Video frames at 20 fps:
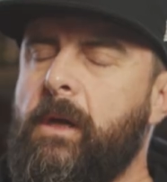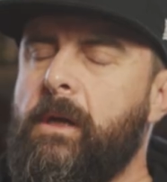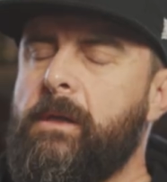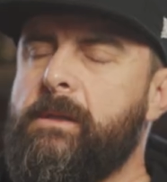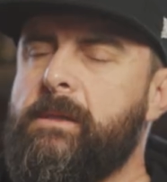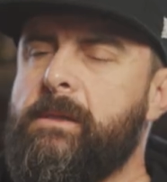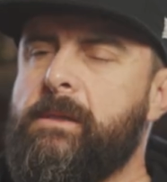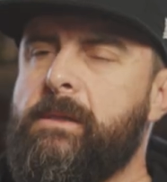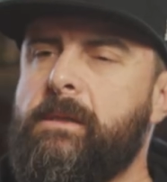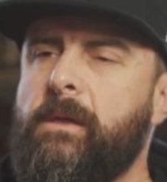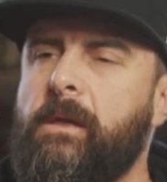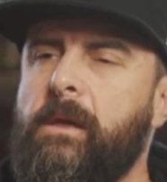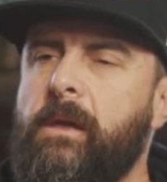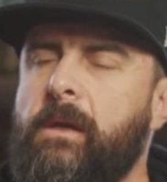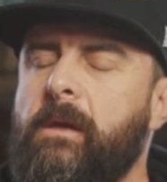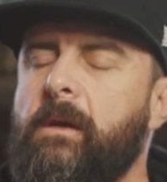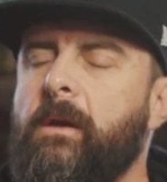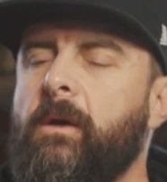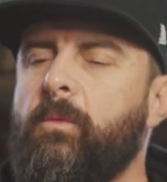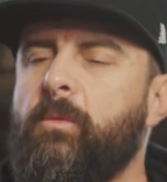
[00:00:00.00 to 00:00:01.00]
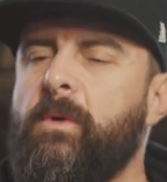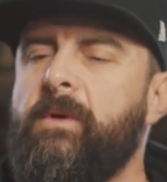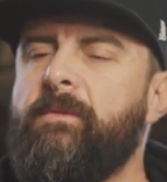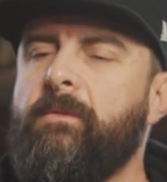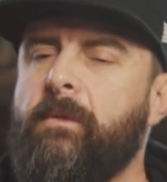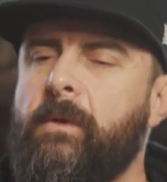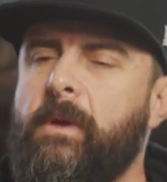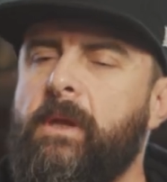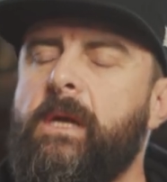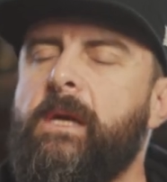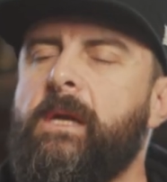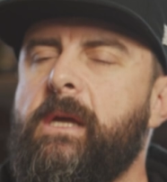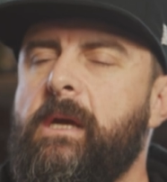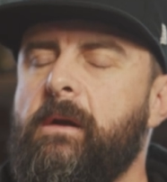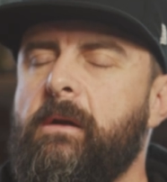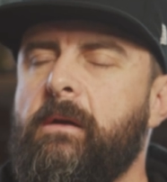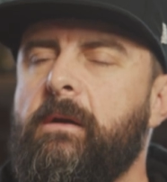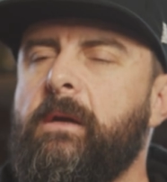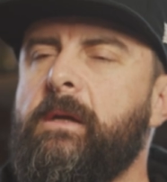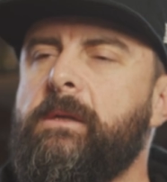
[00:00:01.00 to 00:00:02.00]
it's, you know, we've really
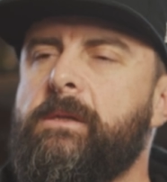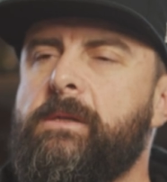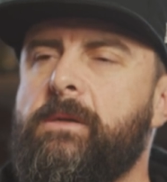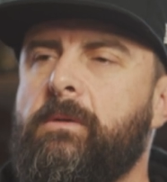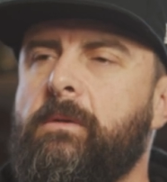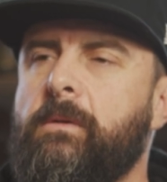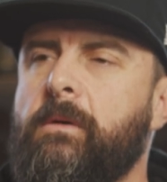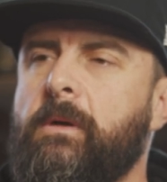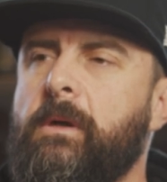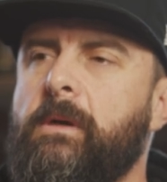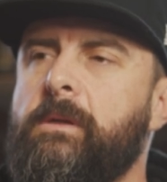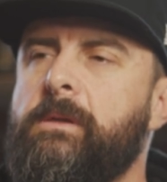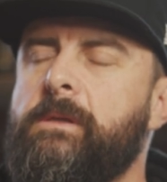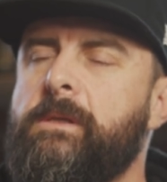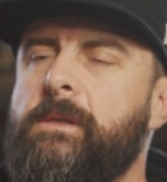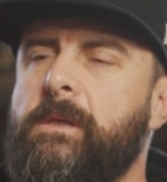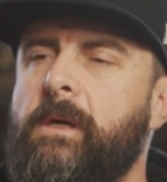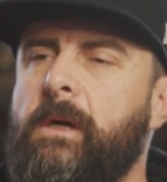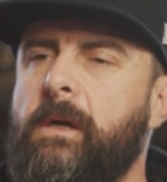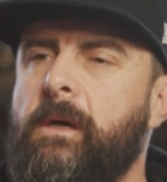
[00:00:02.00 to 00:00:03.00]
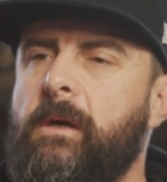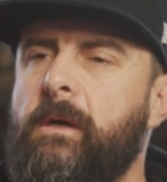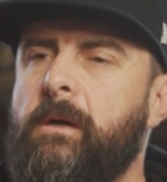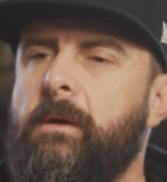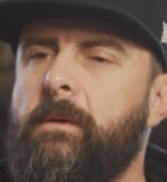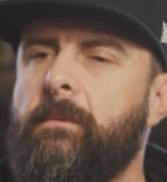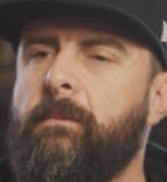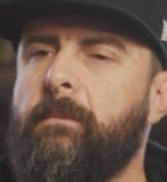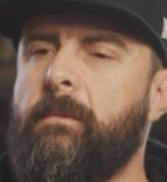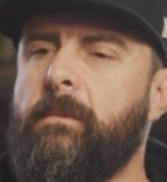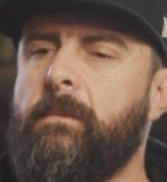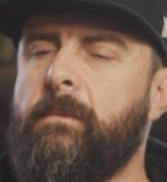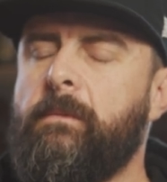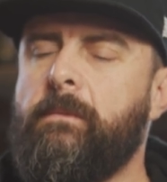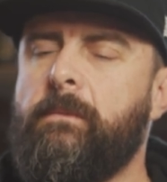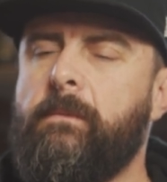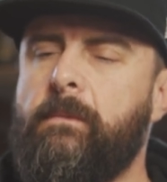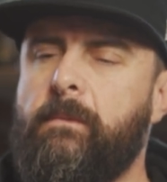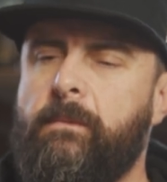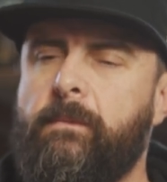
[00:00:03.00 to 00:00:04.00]
geared it towards um,
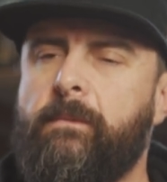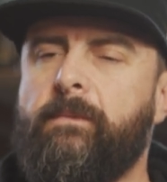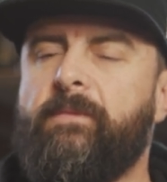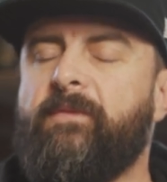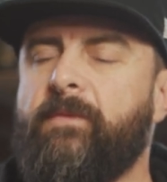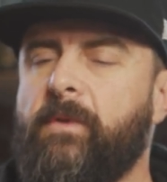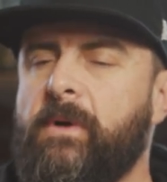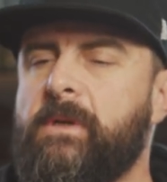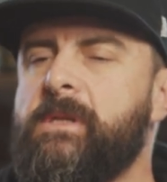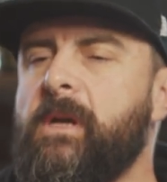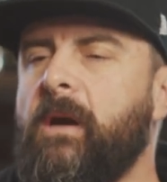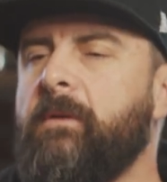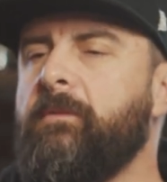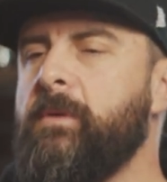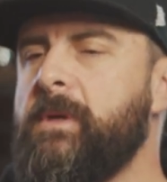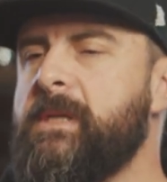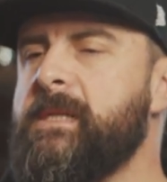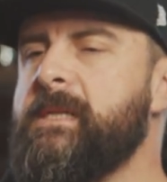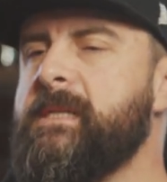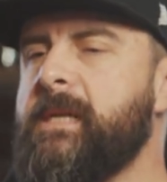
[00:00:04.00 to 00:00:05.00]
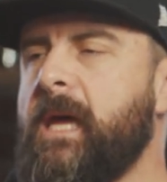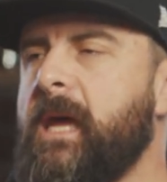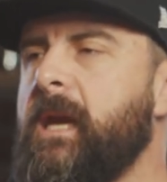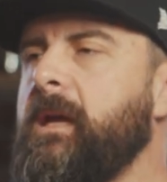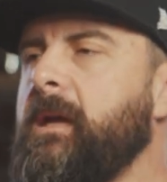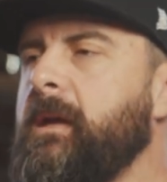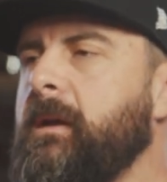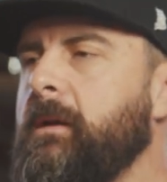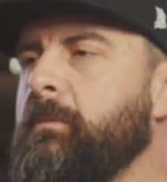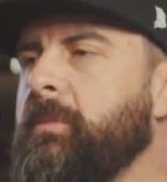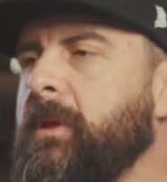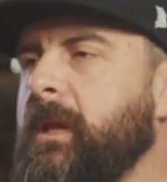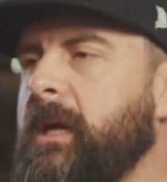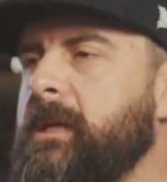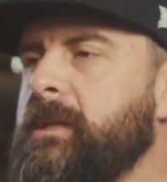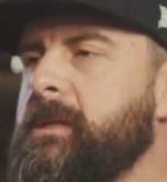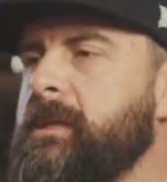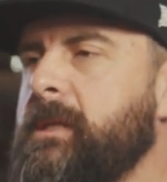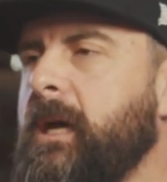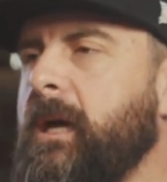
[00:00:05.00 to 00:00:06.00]
first off, we set it in a
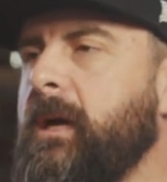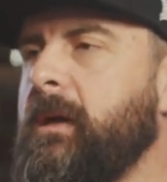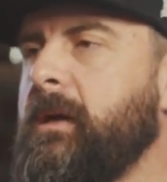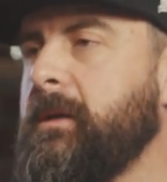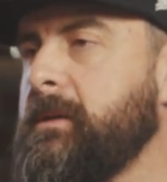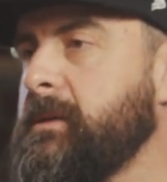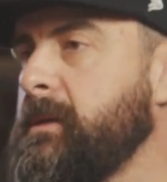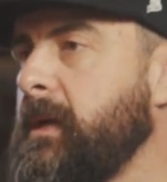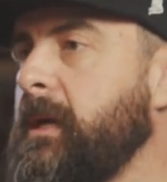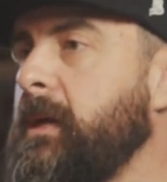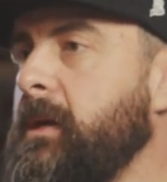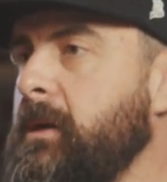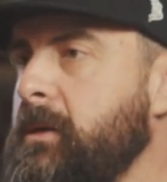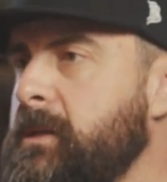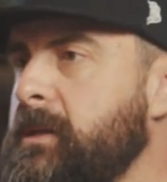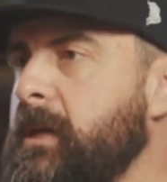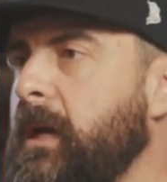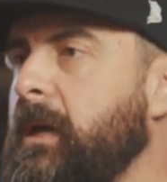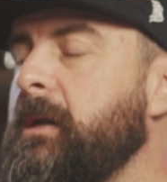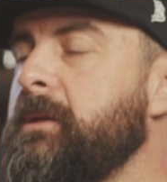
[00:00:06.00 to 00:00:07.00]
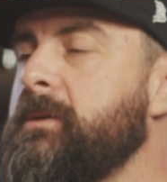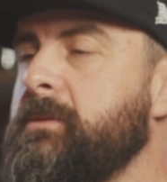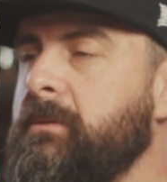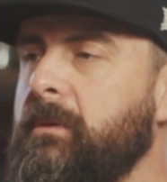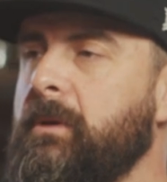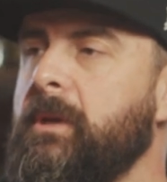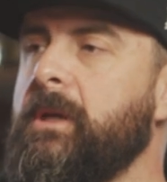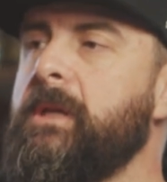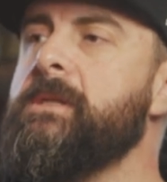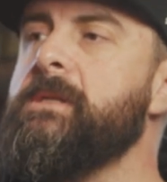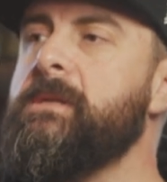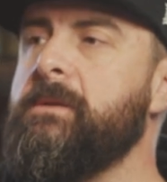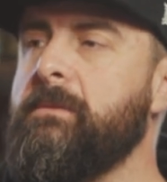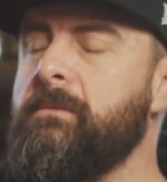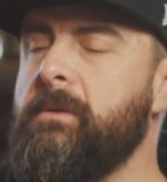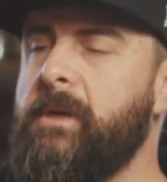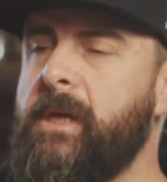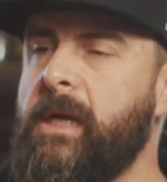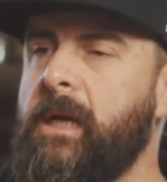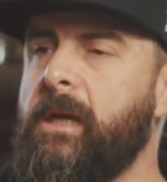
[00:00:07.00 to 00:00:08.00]
place that is, like you said, it's really
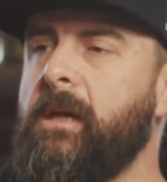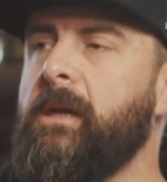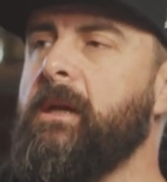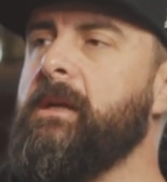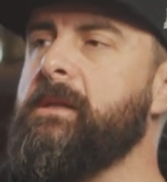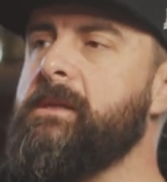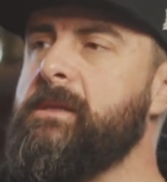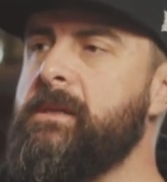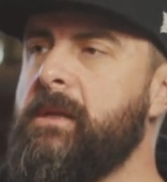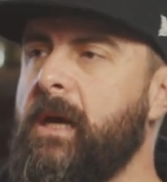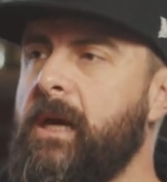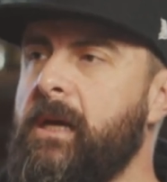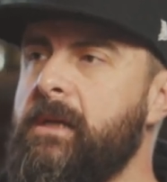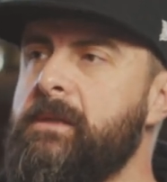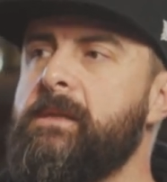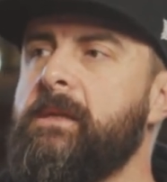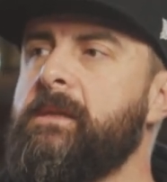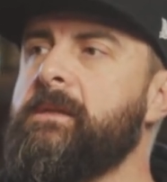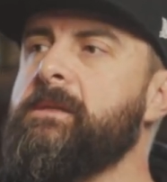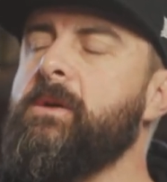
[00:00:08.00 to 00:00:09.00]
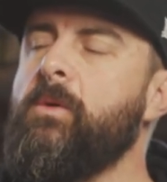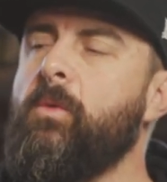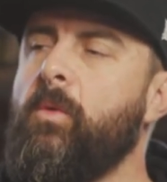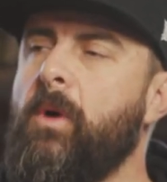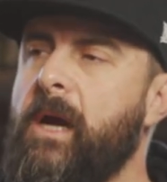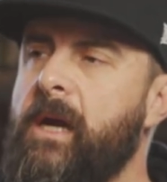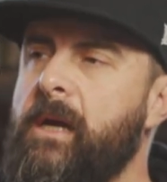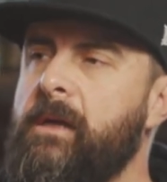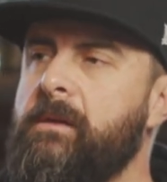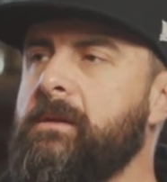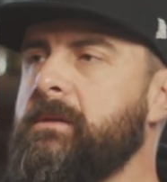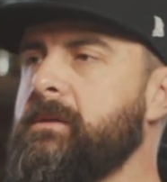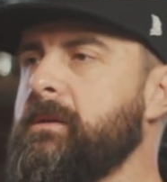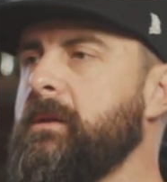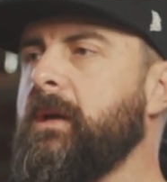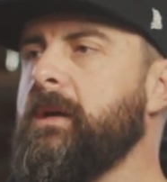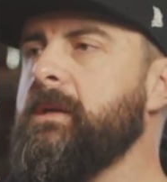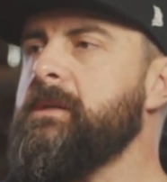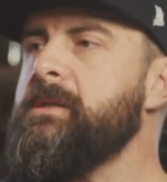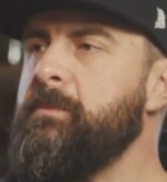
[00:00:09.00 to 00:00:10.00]
serene, it's nice, it's quiet, there's a
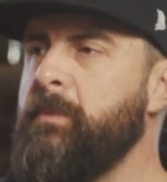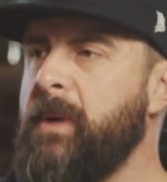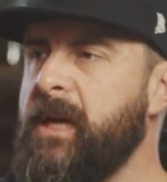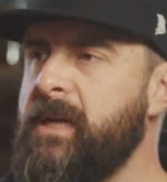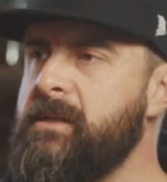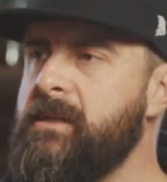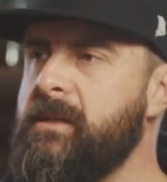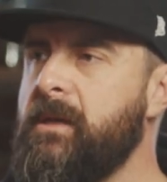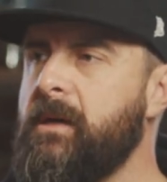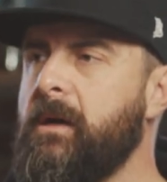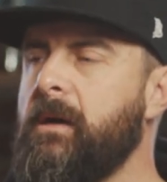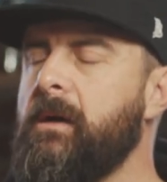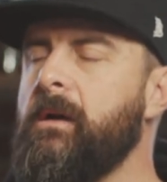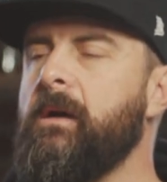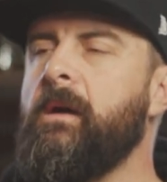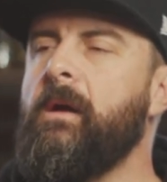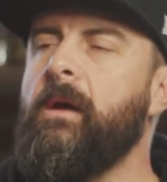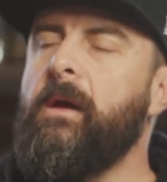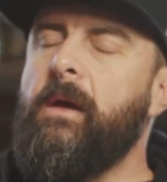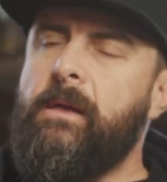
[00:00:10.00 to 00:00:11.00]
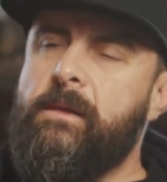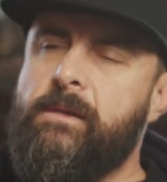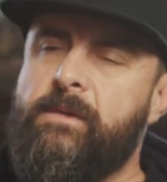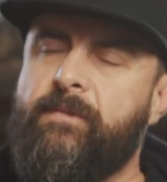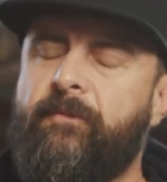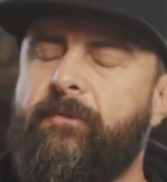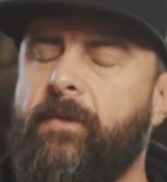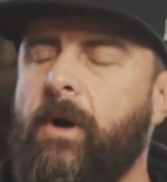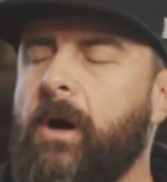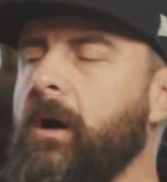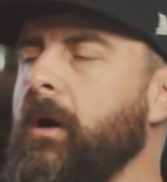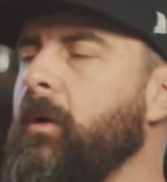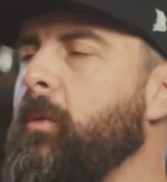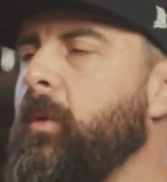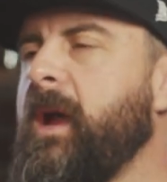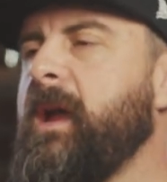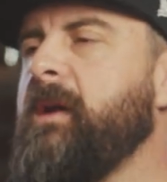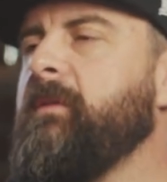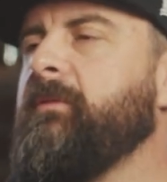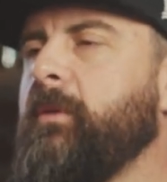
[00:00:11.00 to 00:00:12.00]
lot of space there. It's far
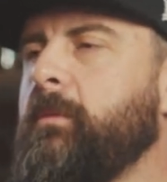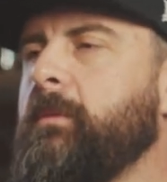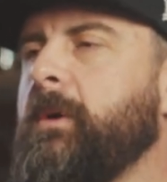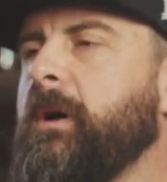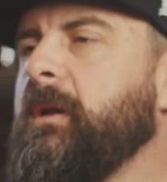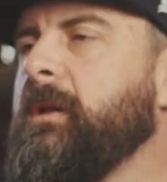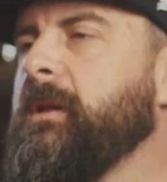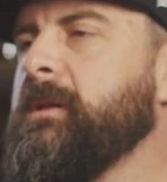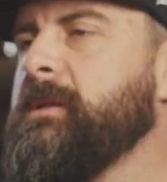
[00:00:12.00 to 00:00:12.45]
away from all